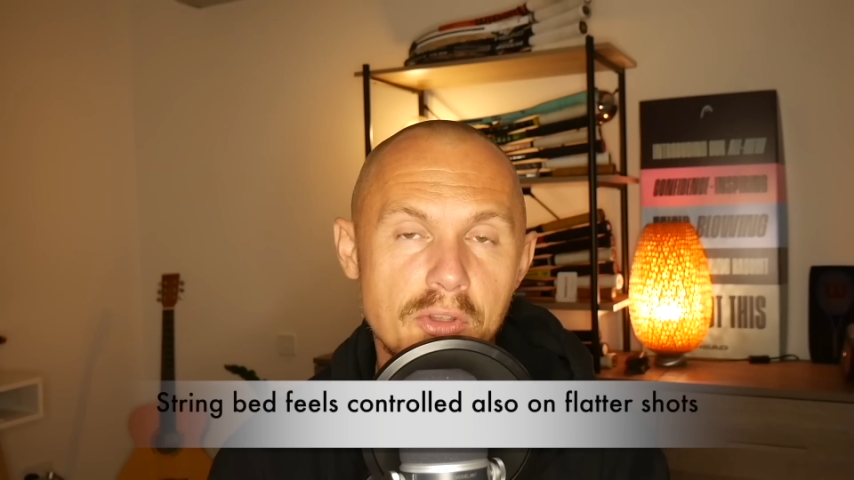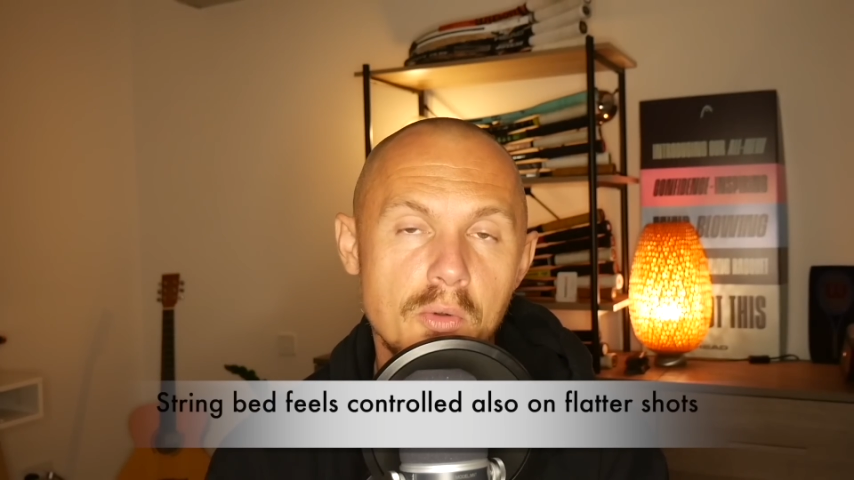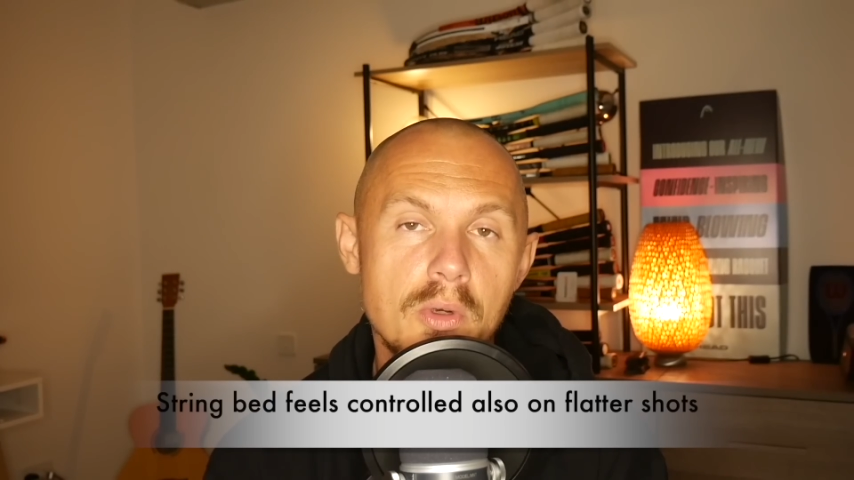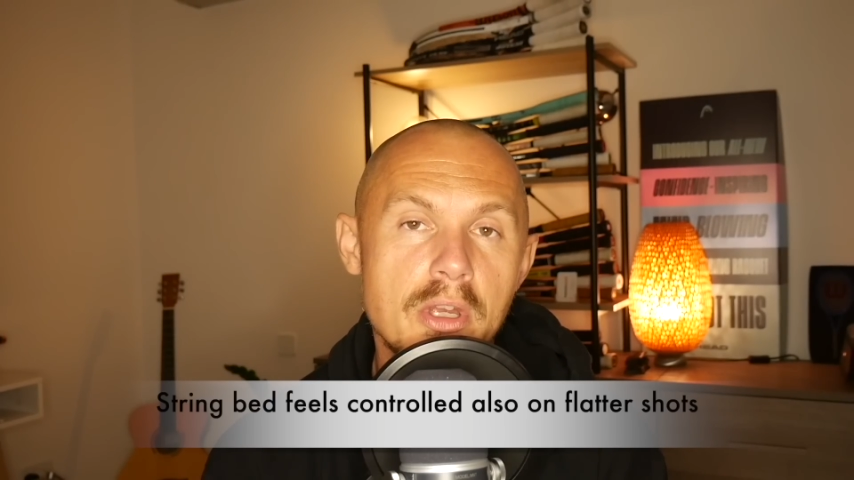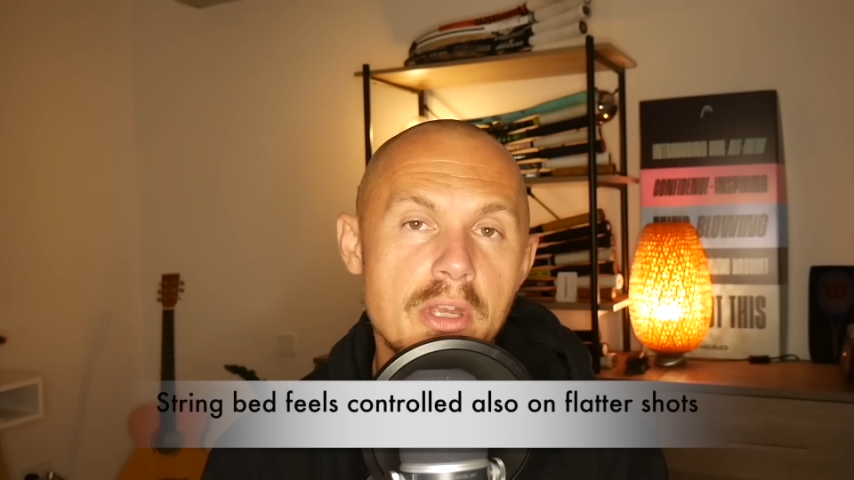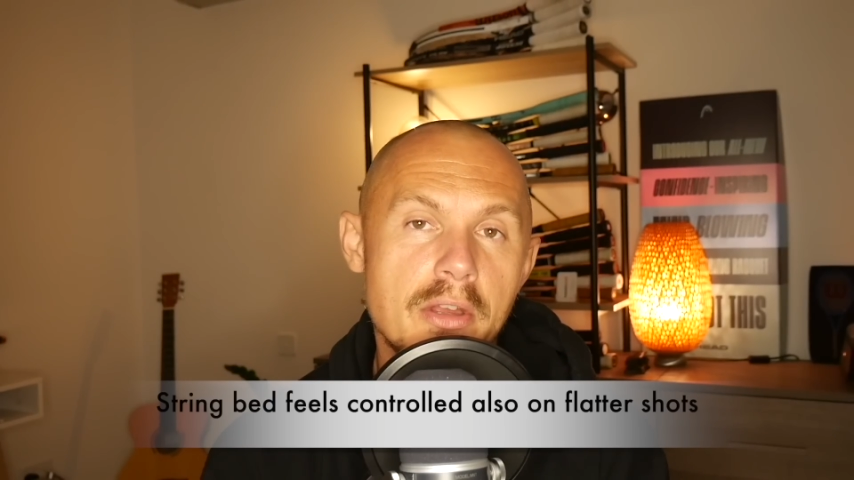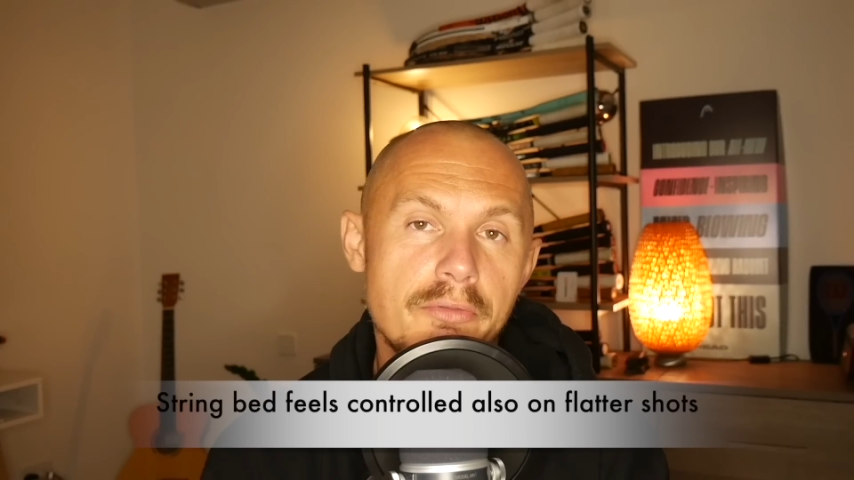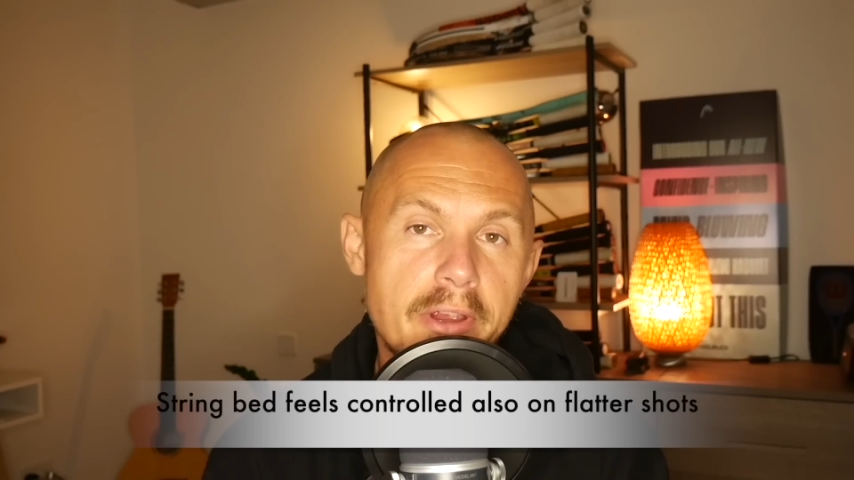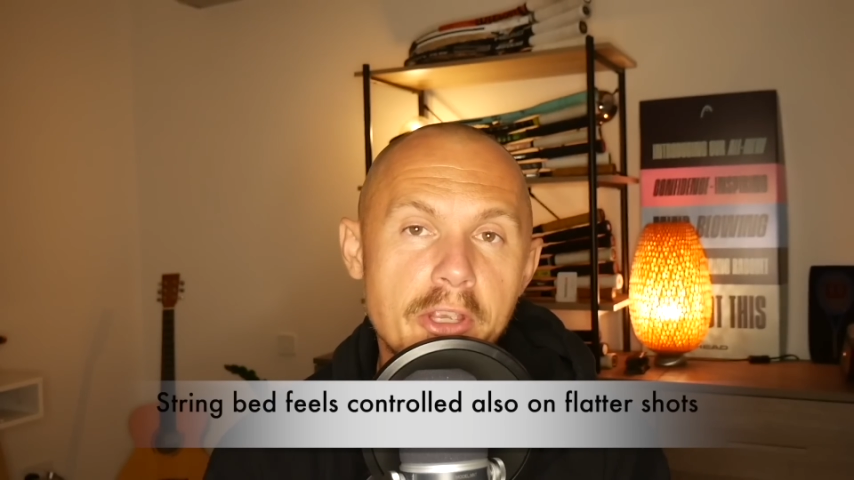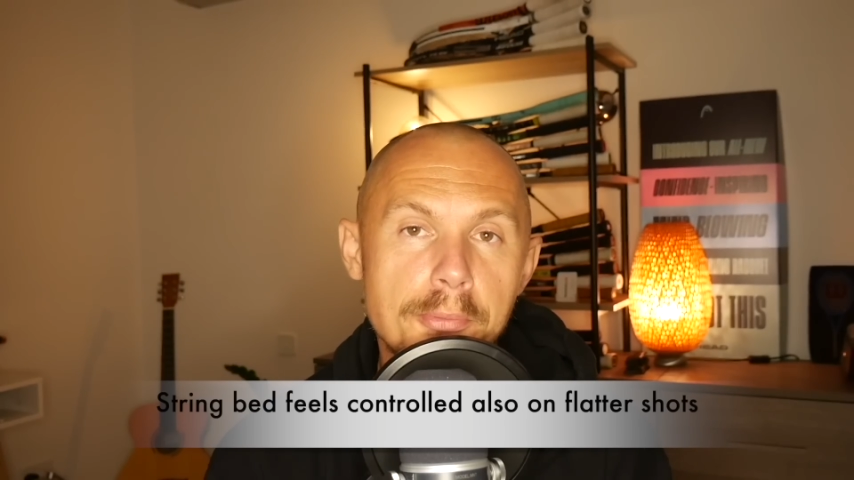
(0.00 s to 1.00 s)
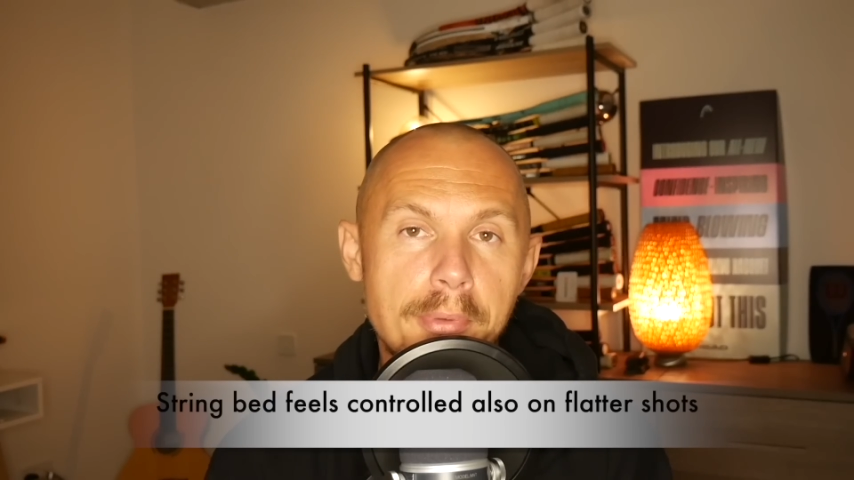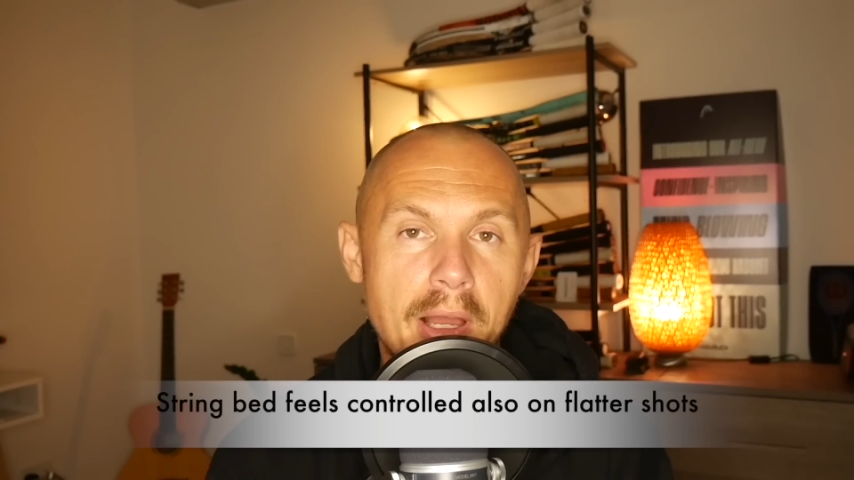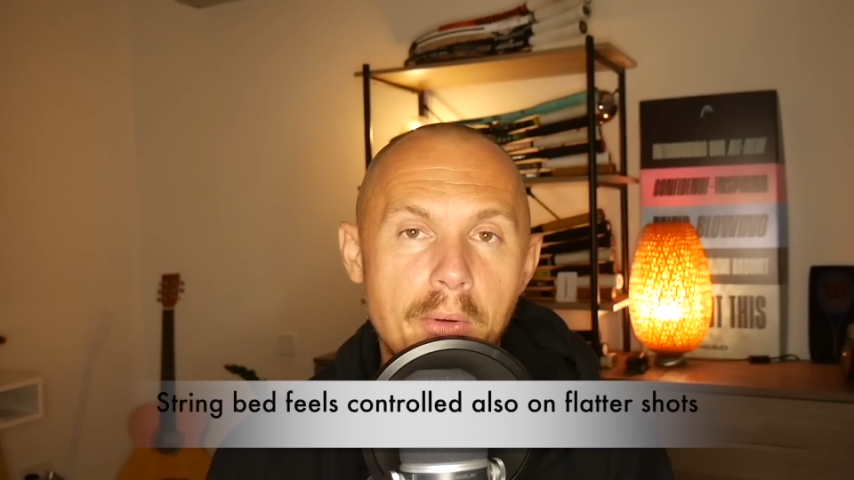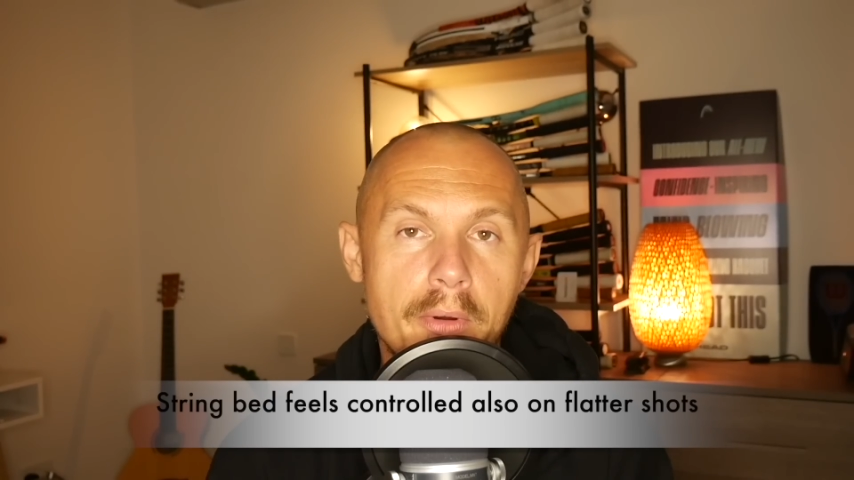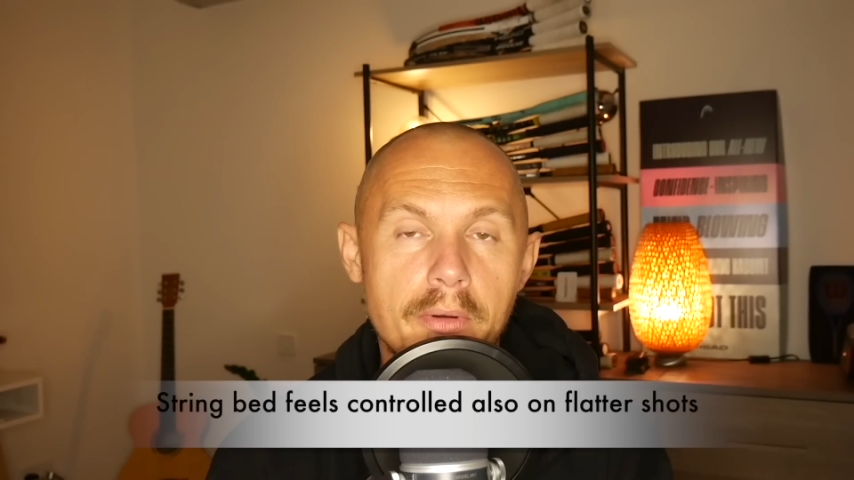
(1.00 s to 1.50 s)
you very good
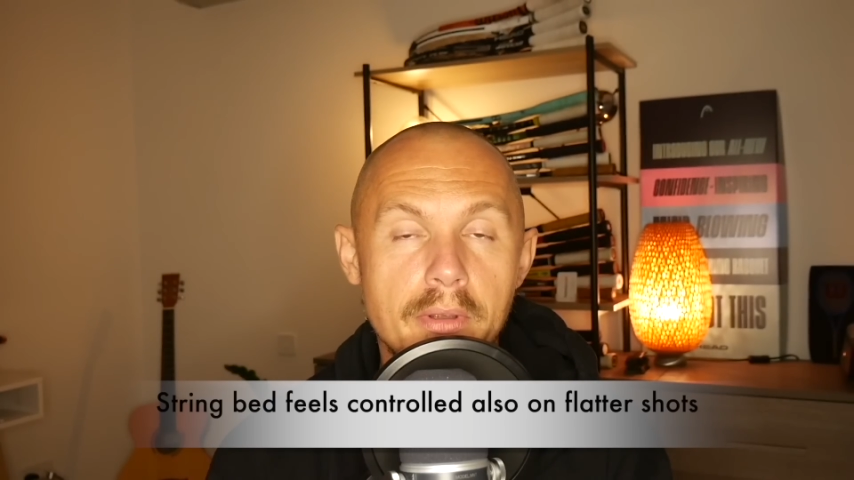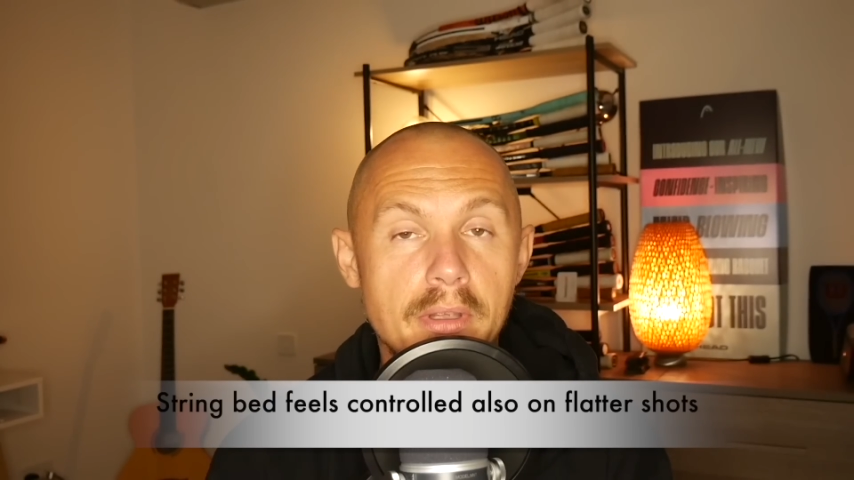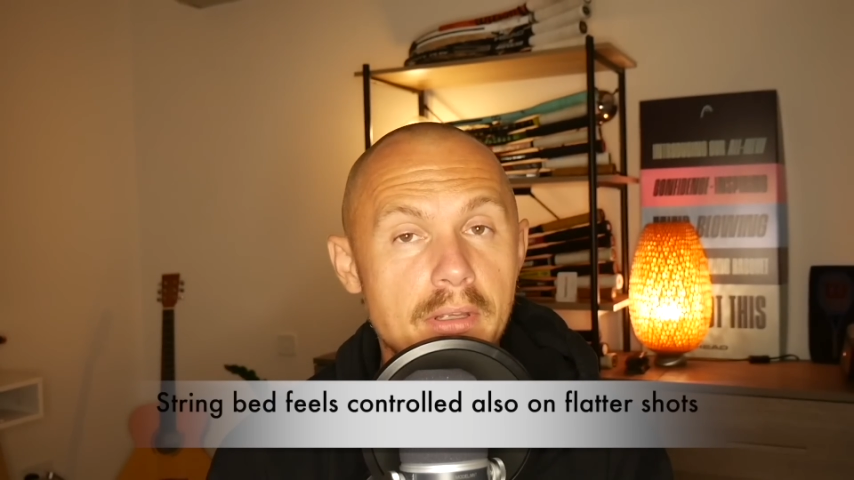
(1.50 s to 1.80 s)
power.